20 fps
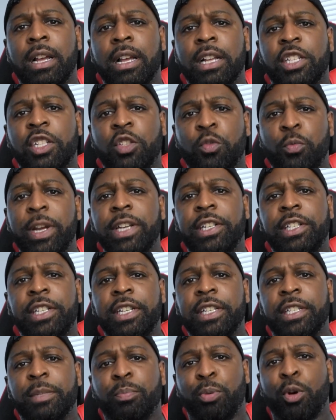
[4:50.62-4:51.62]

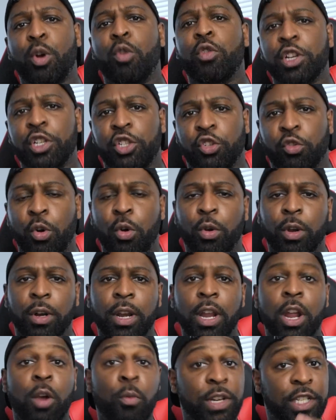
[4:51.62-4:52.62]
Switch's Pro controller,
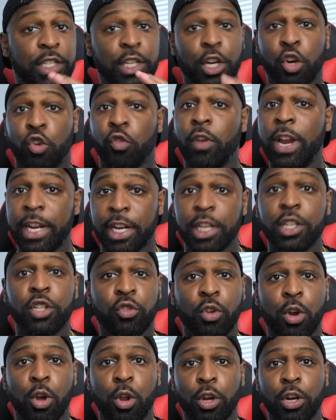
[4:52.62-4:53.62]
which is a great
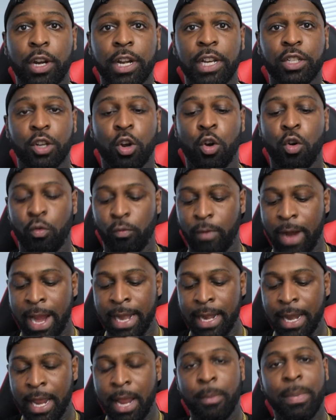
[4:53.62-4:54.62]
controller in its own
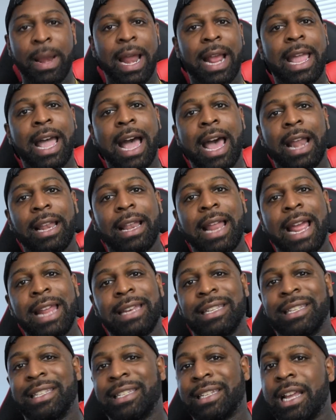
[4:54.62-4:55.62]
right, but I kind of
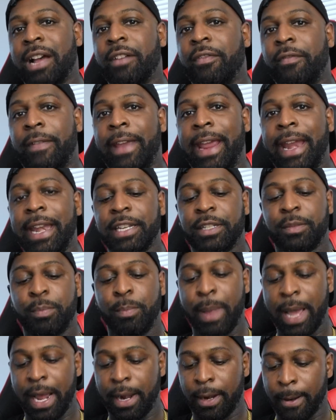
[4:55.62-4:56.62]
like the Scuf Vantage
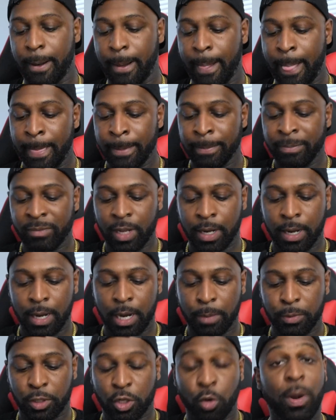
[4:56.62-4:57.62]
better.
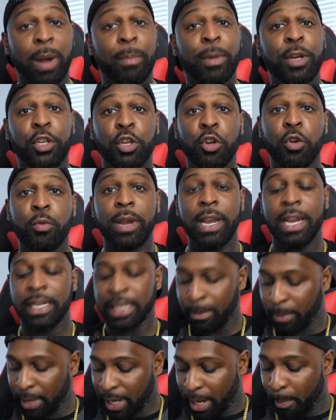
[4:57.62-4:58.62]
So what I'm gonna do is
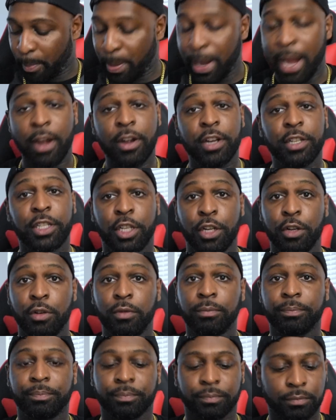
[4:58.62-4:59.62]
I'm gonna compare the
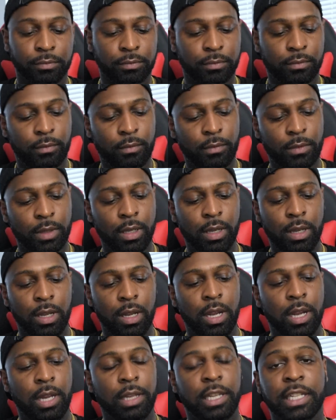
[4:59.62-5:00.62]
two,
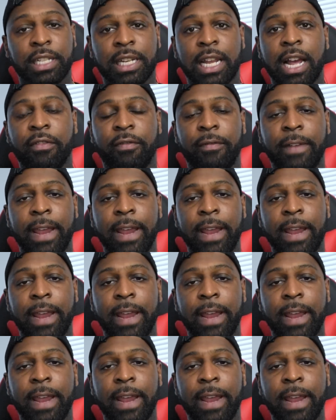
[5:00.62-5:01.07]
the Scuf